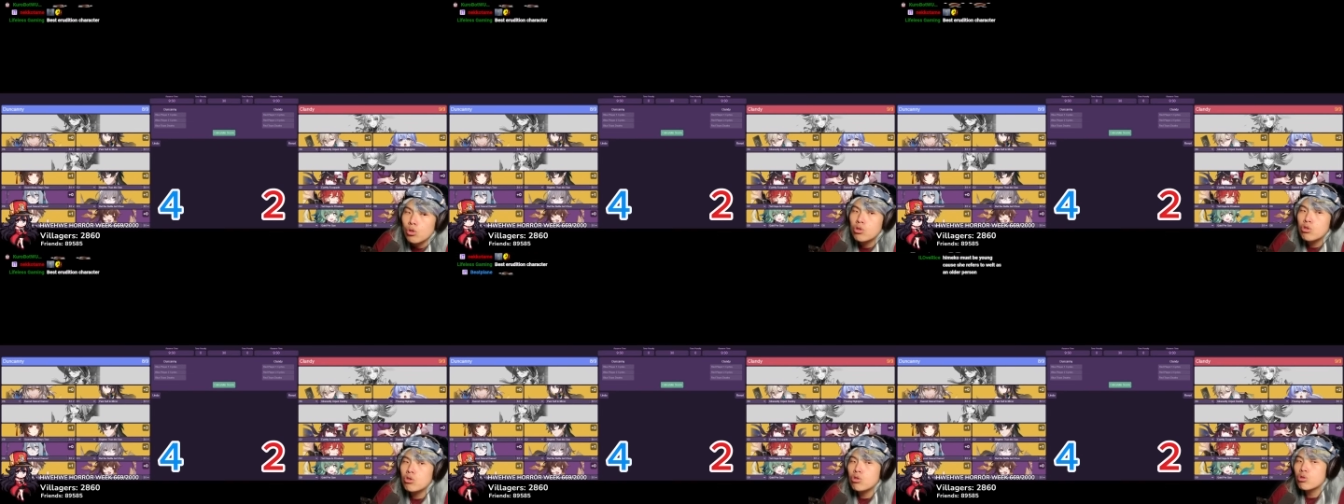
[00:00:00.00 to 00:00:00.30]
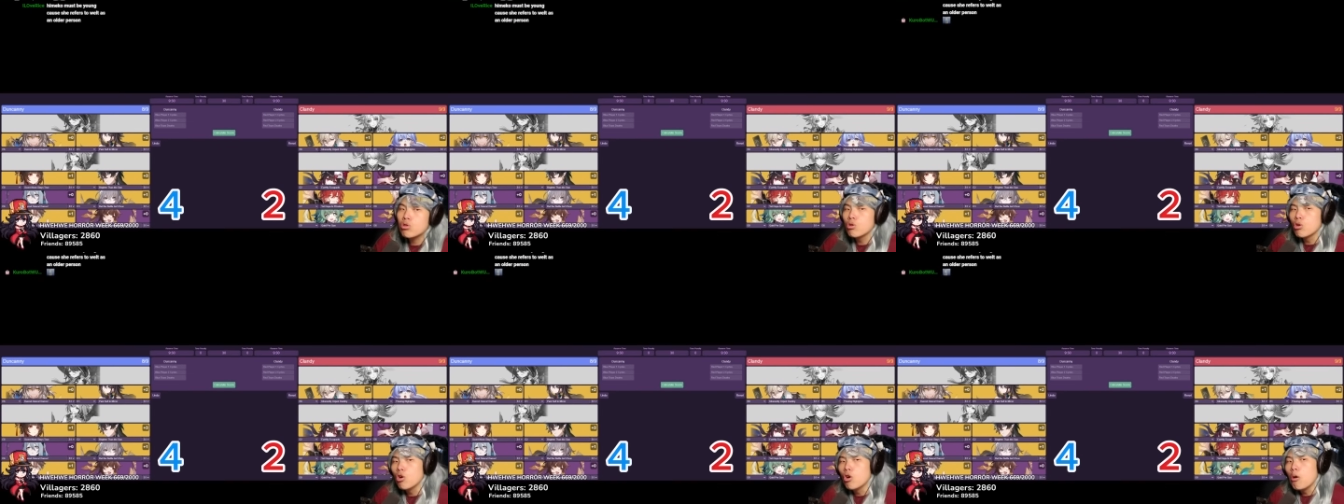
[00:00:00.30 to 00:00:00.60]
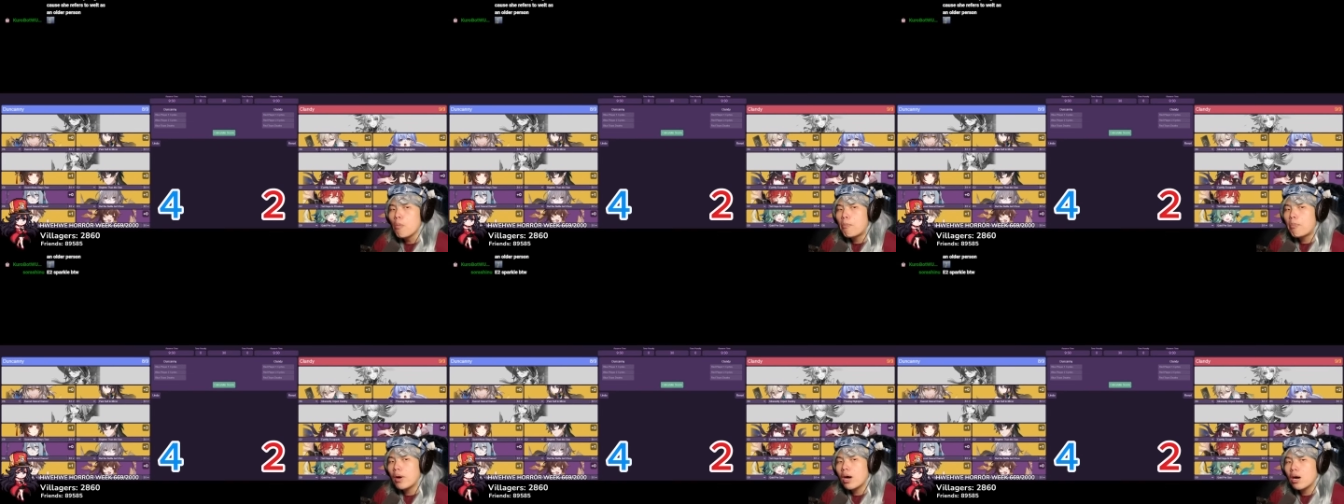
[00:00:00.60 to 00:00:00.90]

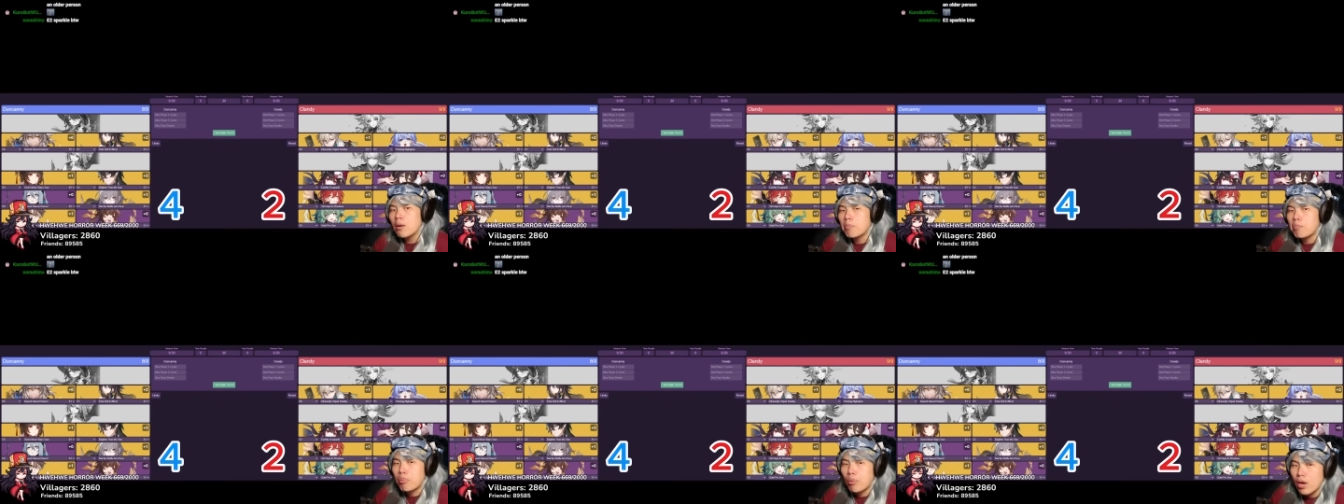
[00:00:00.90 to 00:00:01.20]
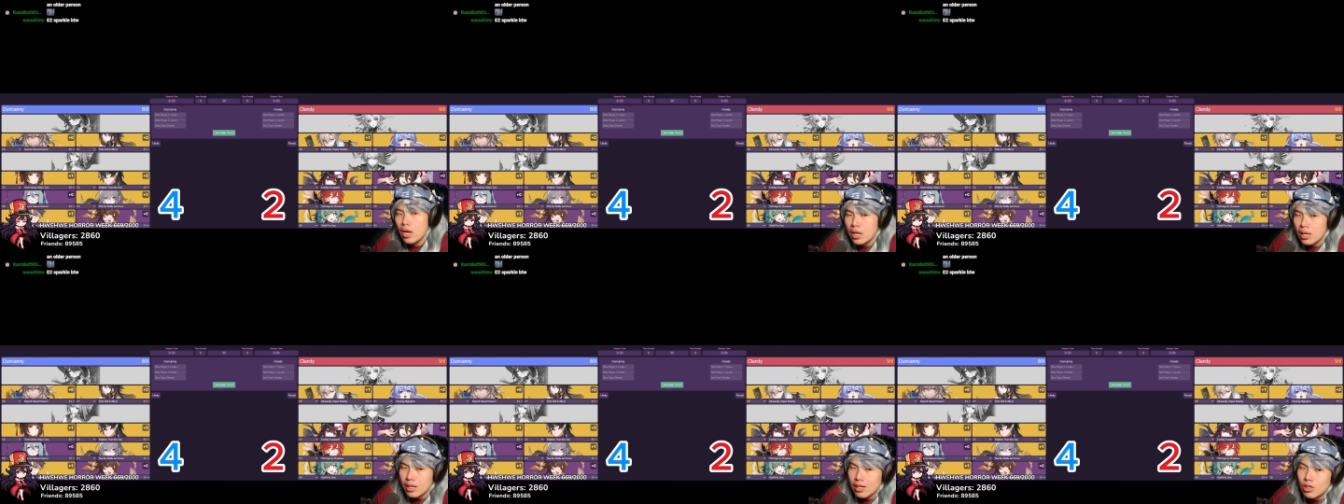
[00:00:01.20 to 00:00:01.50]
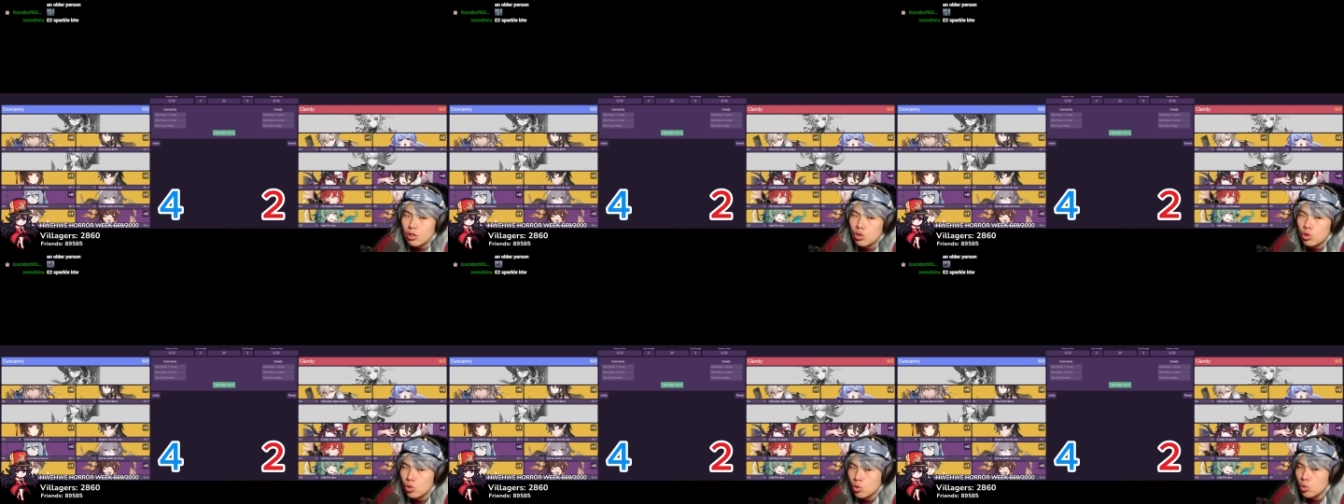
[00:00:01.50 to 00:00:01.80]
super break
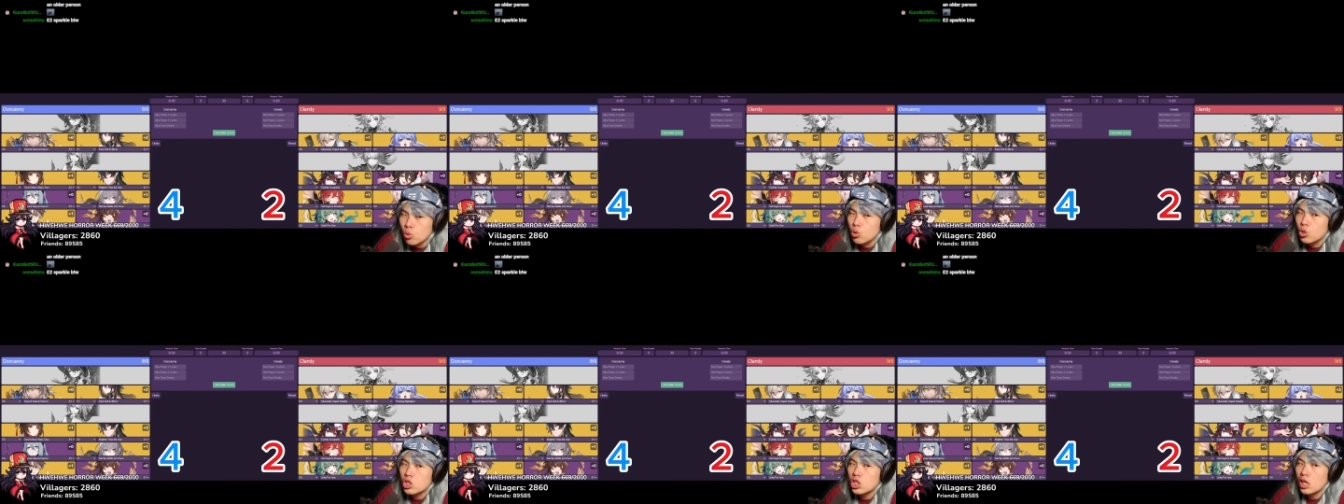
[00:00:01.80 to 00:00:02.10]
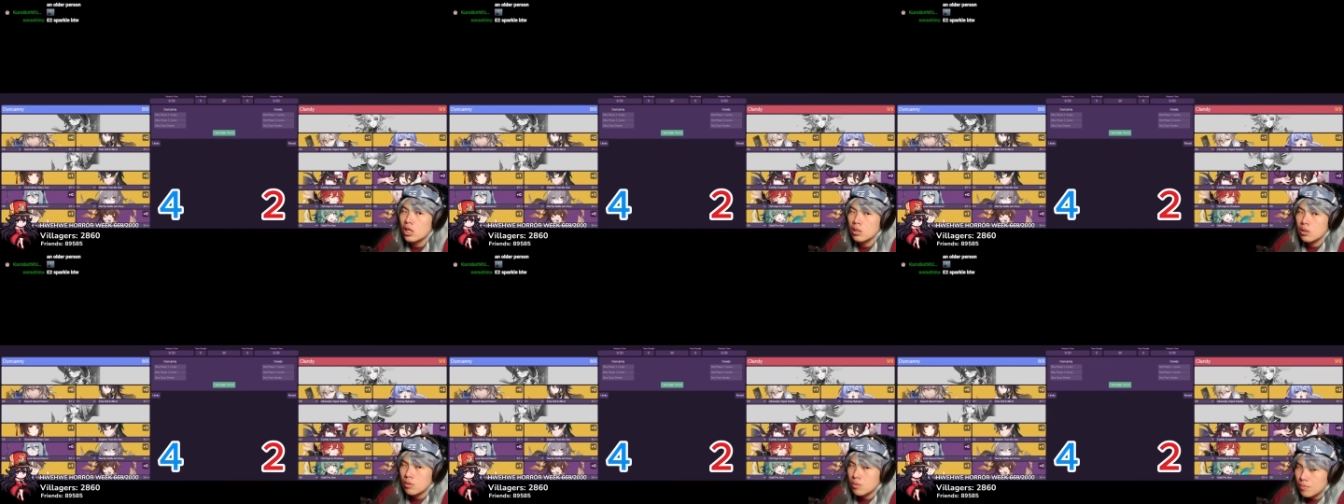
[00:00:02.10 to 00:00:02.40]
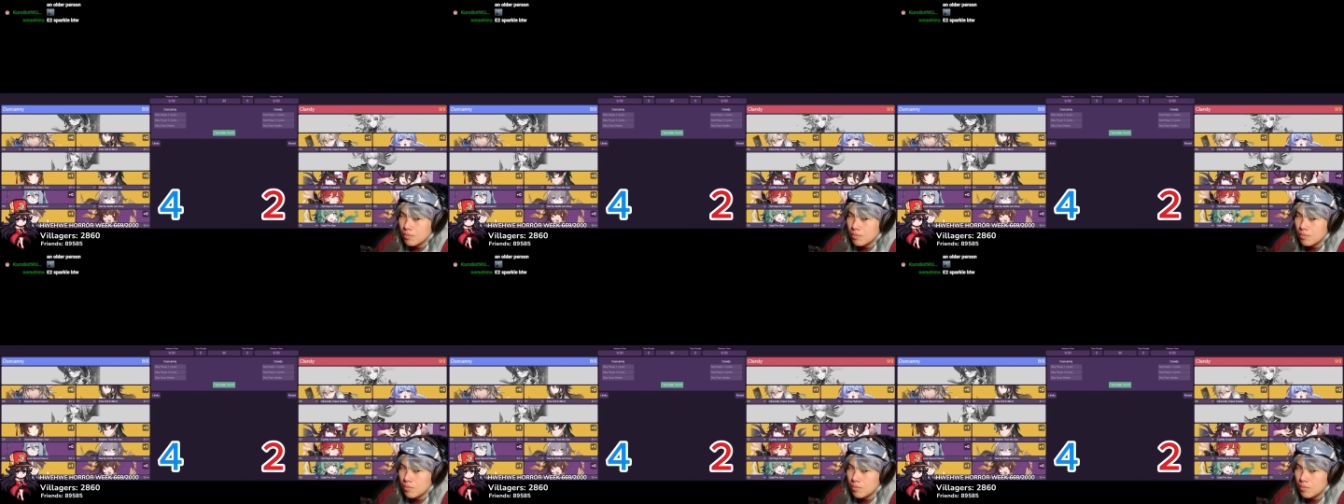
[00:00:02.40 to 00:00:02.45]
Sushang.